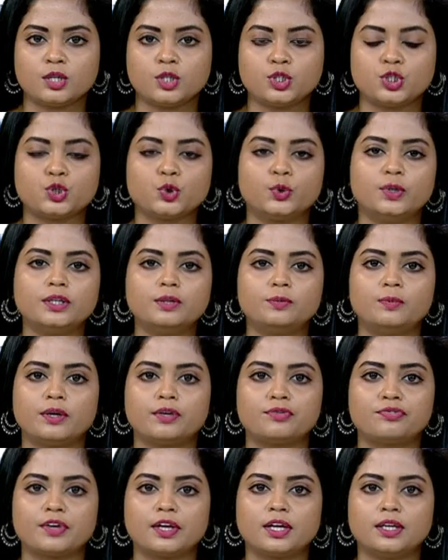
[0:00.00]
Shouldn't we
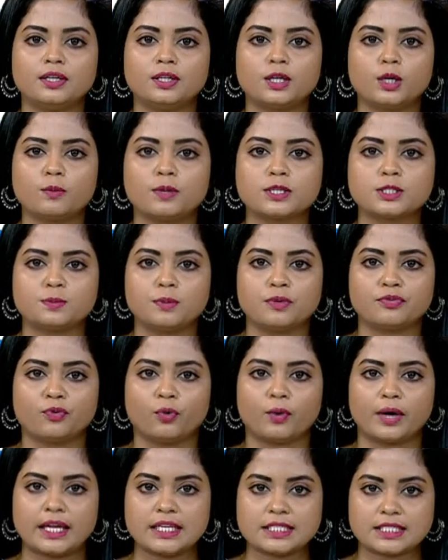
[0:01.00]
feel nervous
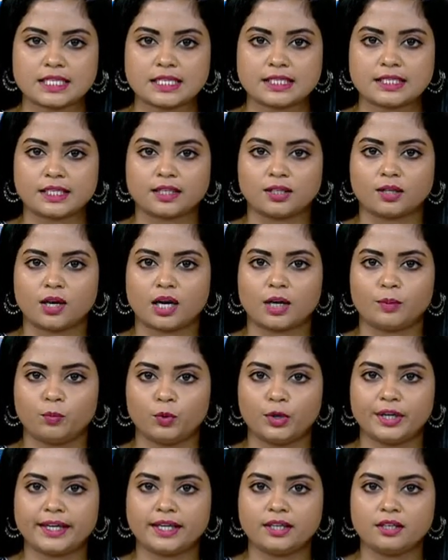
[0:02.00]
before insulting Lord
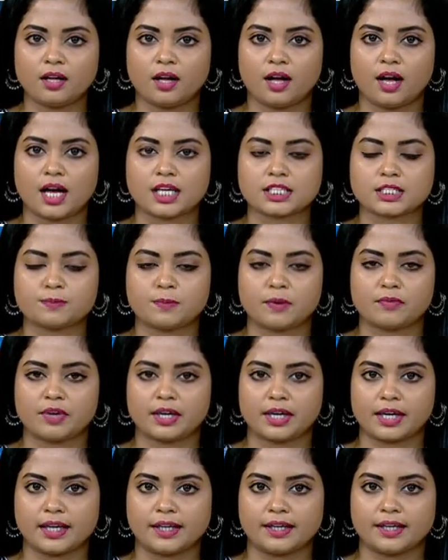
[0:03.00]
Murugan? Asked Pawan
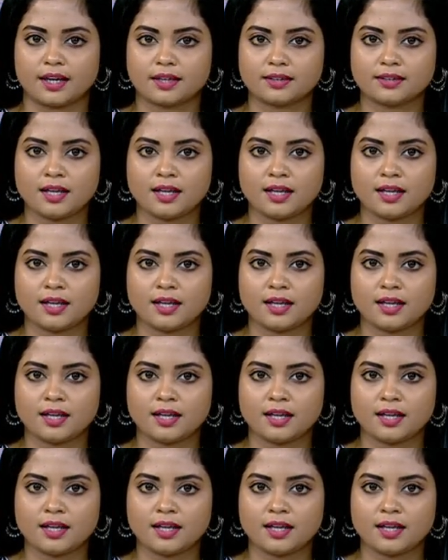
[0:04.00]
Kalyan.